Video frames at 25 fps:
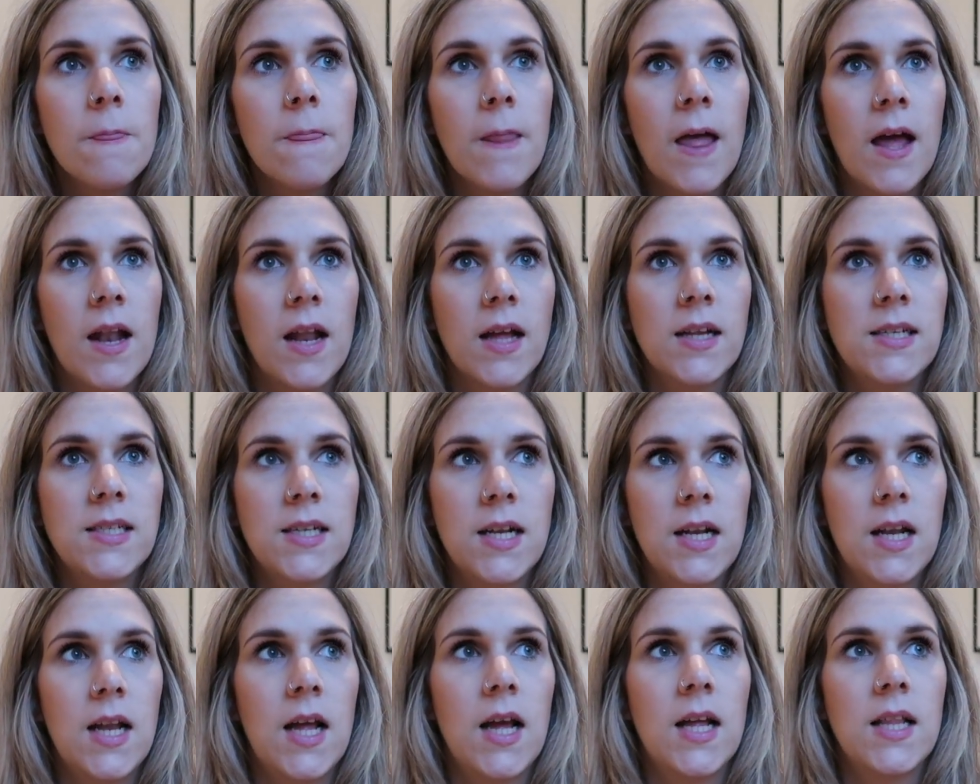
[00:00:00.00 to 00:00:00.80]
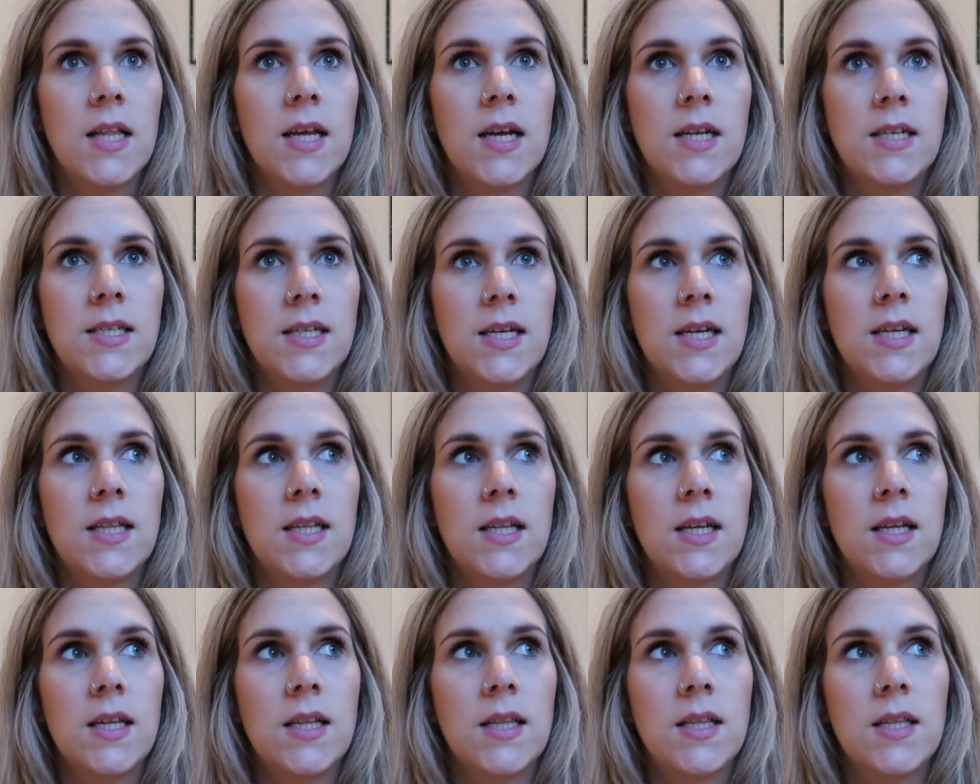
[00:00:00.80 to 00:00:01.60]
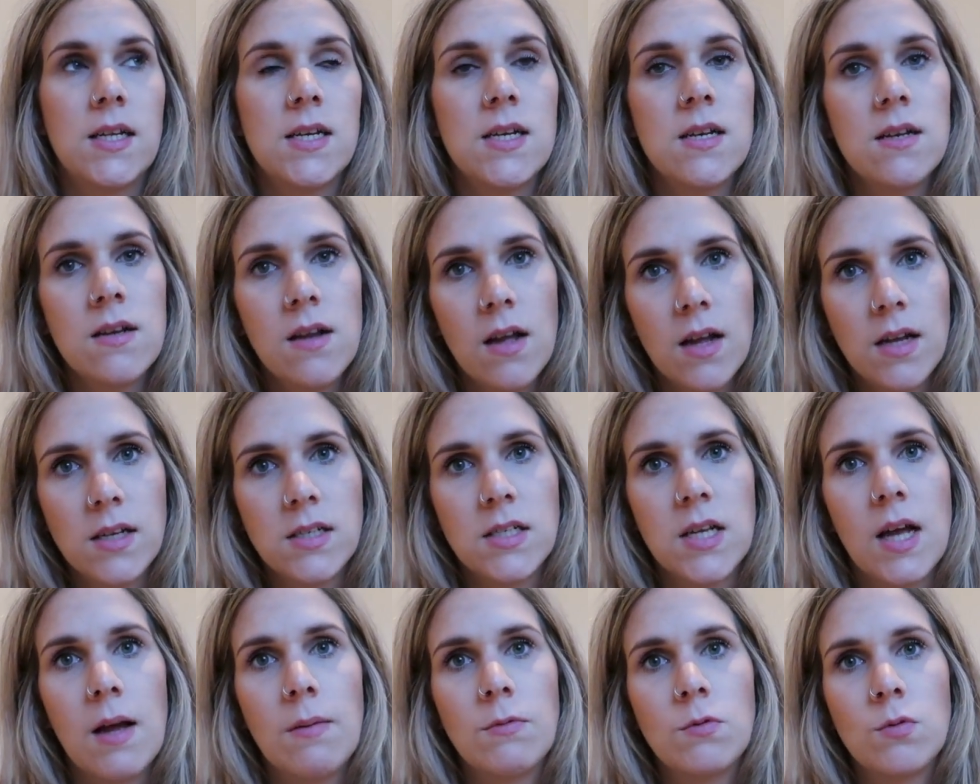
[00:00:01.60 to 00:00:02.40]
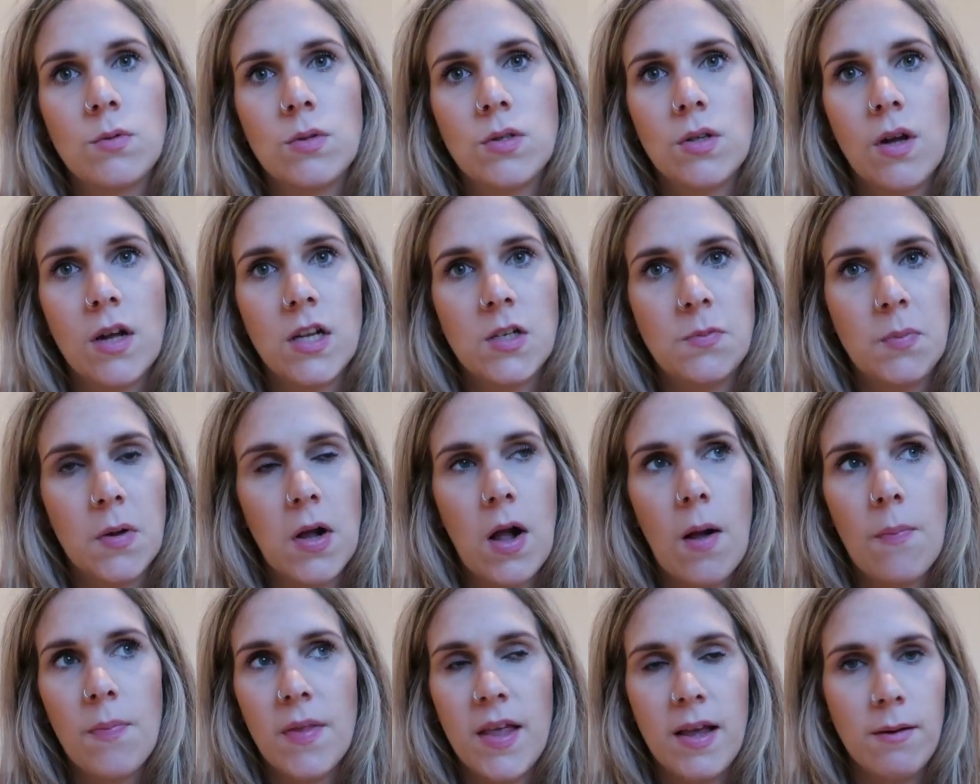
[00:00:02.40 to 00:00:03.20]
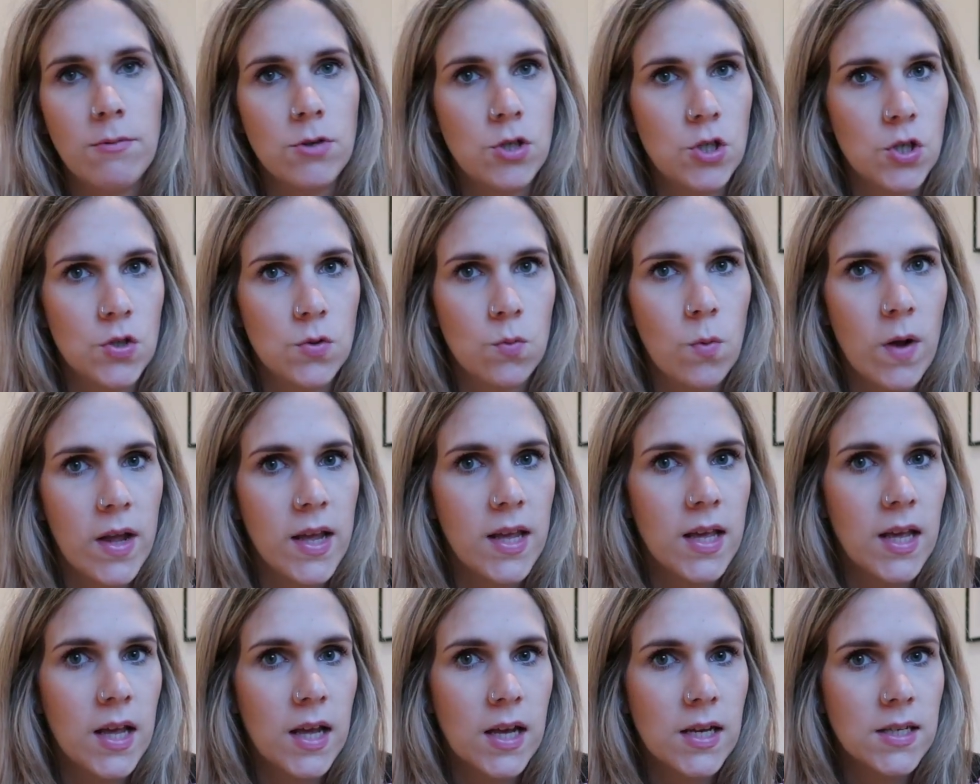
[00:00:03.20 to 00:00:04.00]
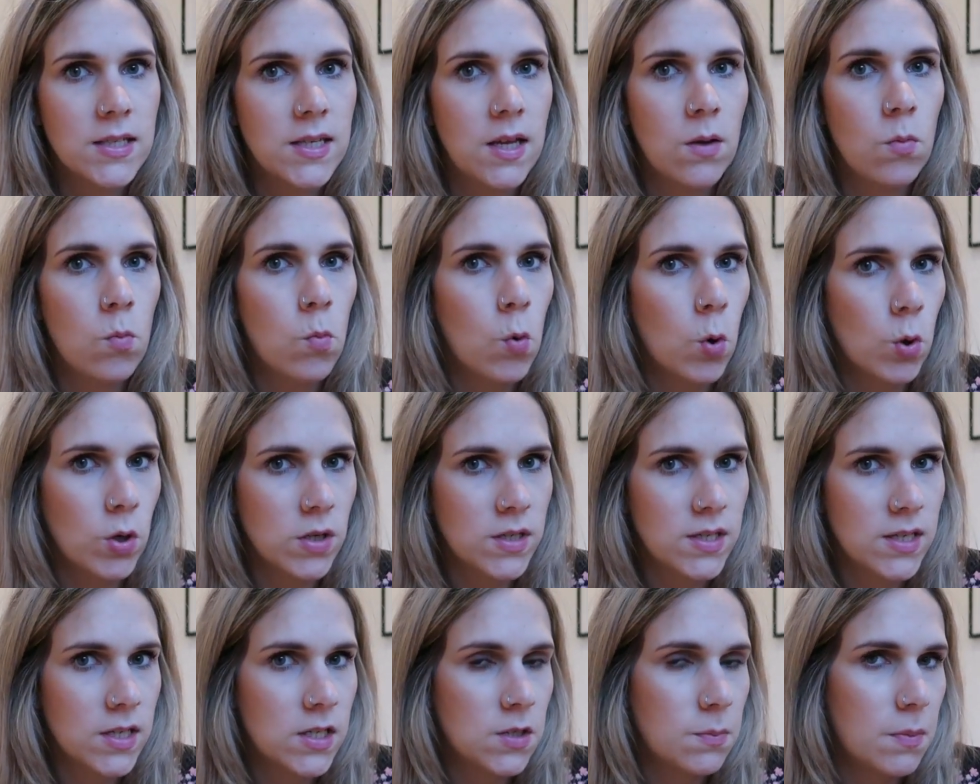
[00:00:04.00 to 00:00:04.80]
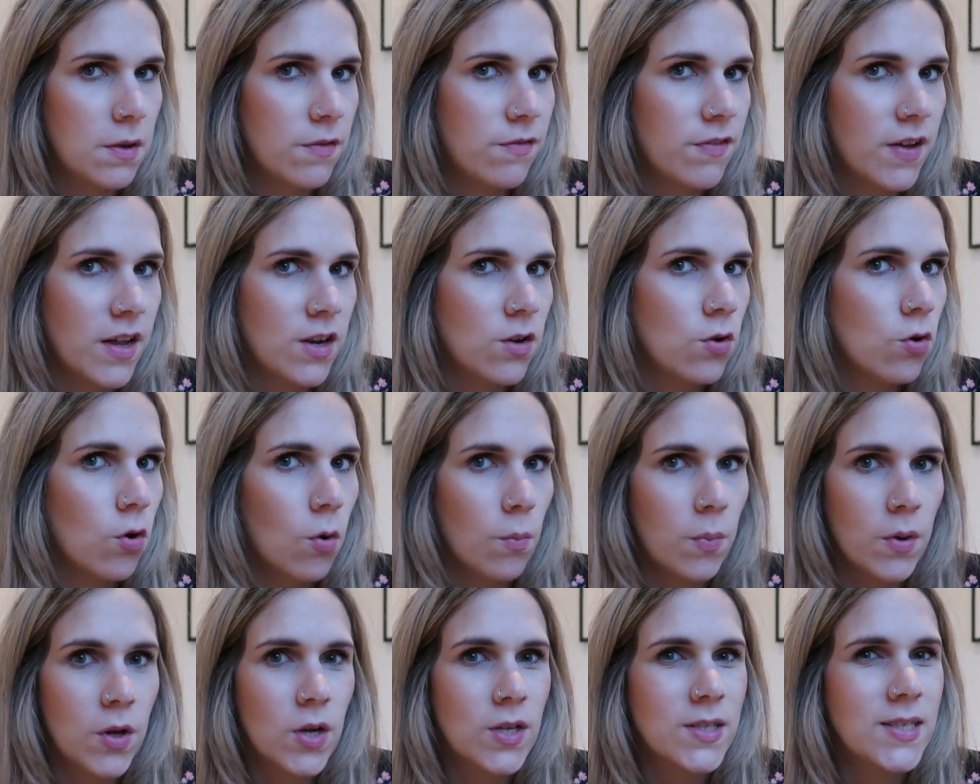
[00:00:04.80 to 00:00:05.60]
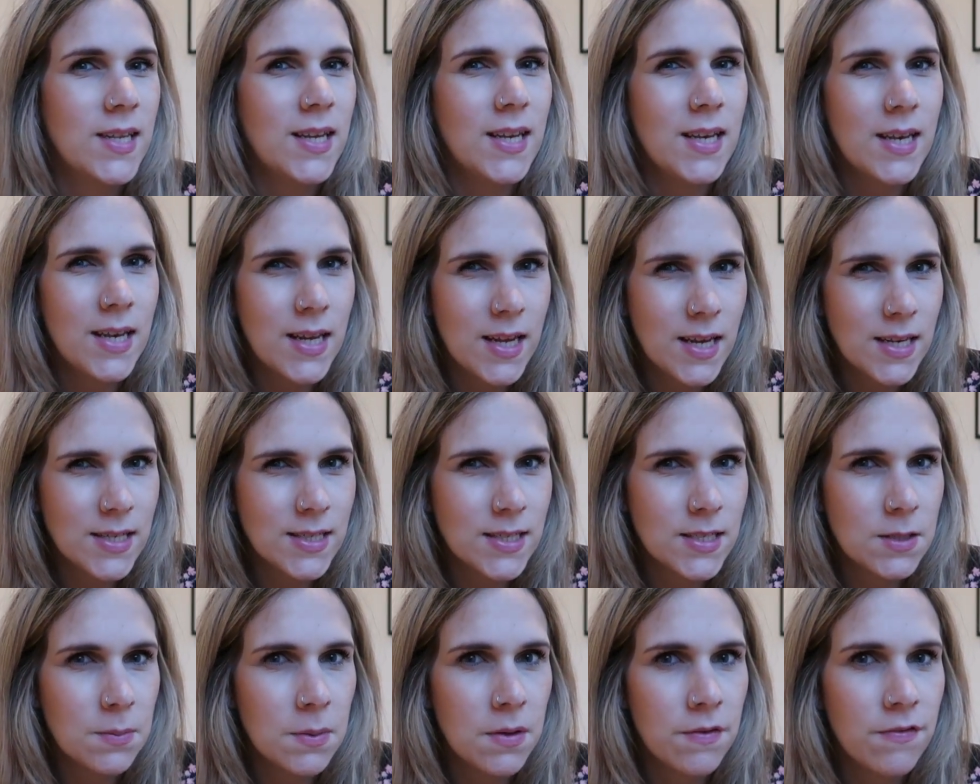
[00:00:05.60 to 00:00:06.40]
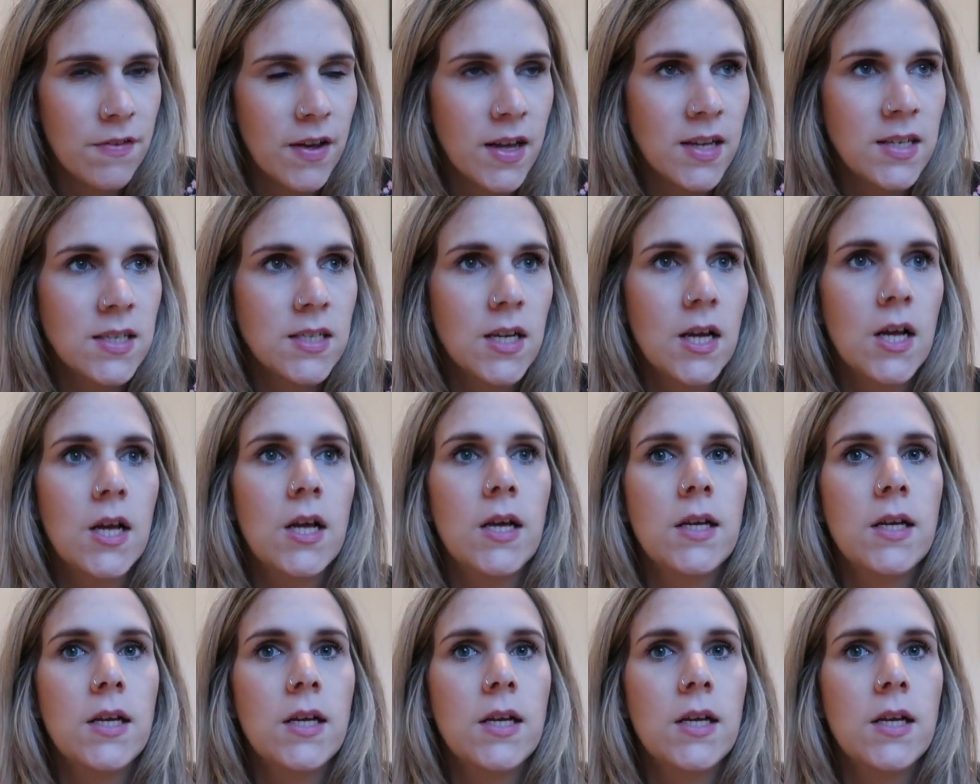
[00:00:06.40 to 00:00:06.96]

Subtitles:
and I didn't like the idea that the night times were starting to become that he was just waking because he wanted to be fed, not because he needed to be fed.